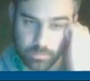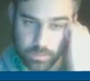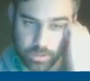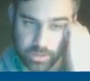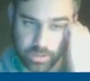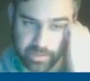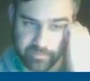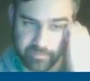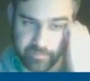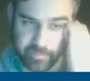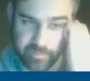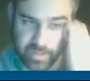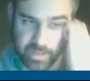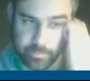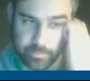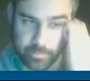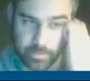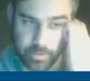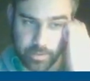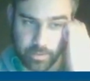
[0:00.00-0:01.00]
I think
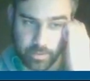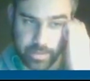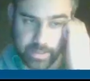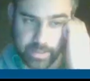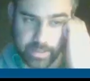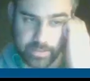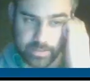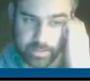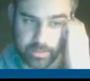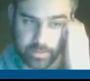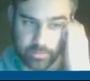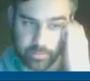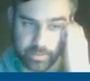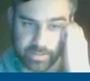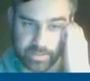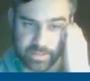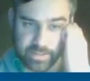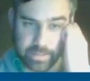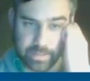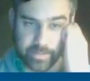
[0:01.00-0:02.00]
I'm correct in going
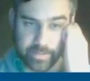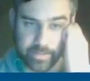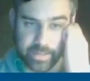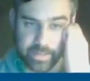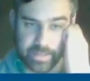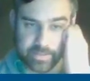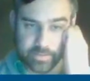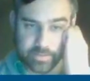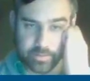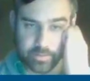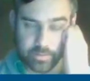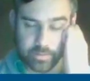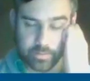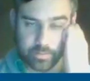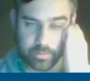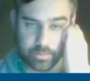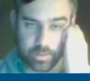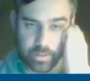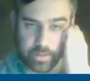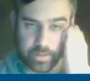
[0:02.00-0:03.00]
Snapcaster,
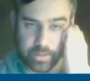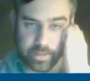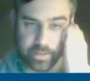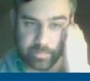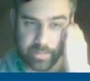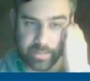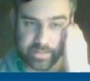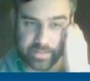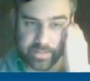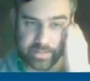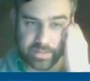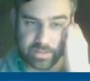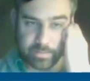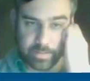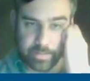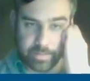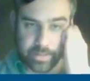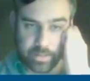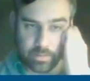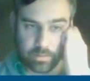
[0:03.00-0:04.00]
get back the
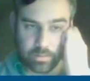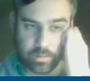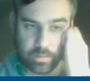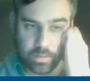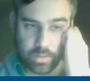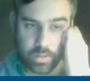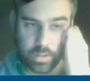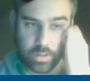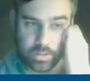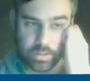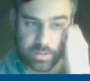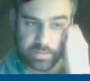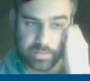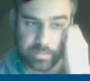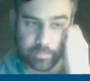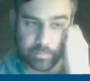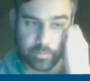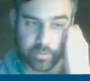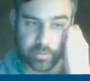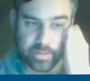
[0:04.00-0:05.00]
spell, since
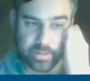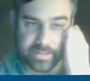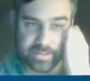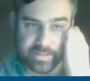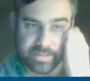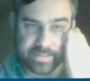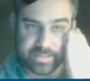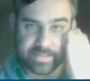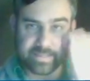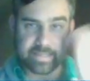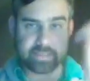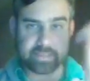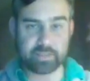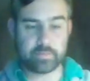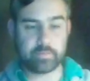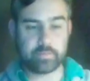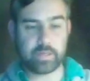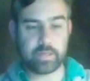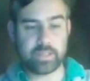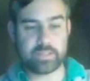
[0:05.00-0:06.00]
my opponent is
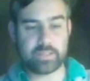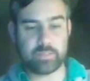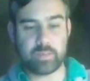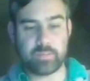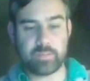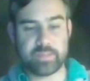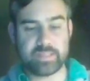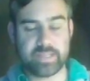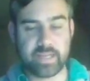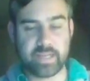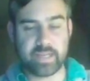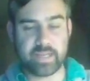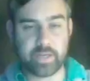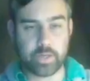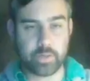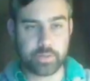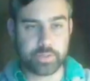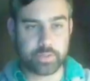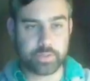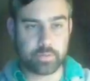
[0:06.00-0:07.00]
incentivized to make me sack a
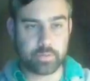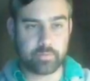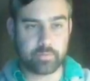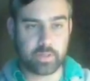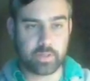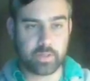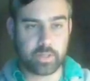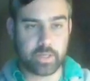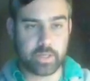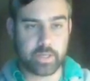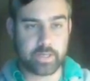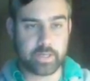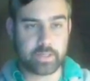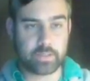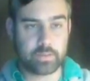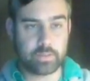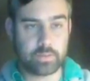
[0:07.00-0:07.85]
creature with Liliana.